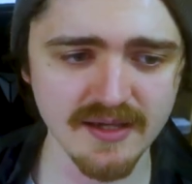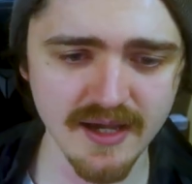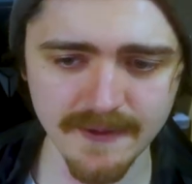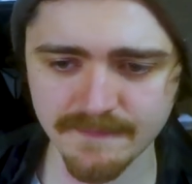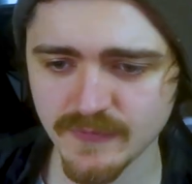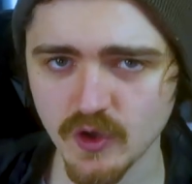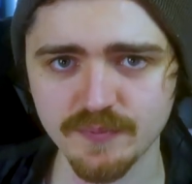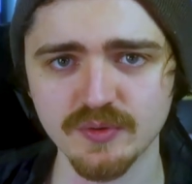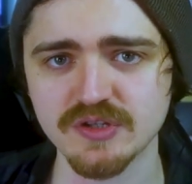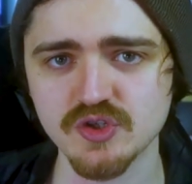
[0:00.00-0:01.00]
Um, I
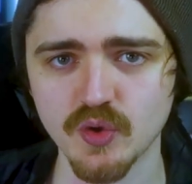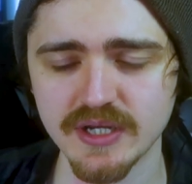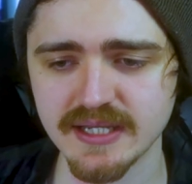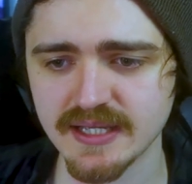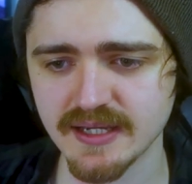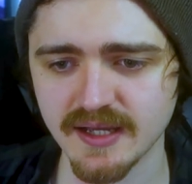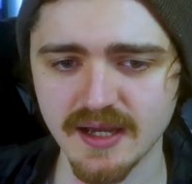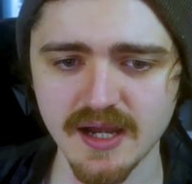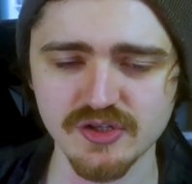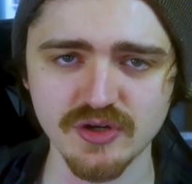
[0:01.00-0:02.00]
hope you enjoyed it.
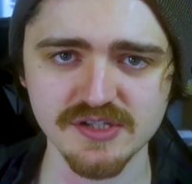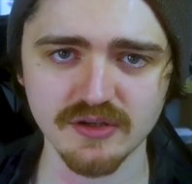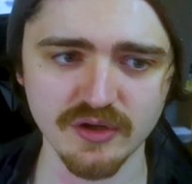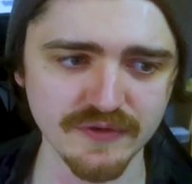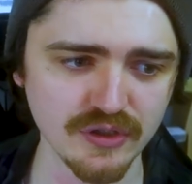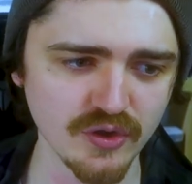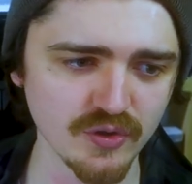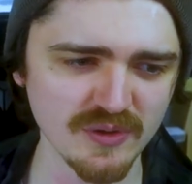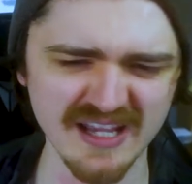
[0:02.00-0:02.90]
Uh, I trust a lot of you do.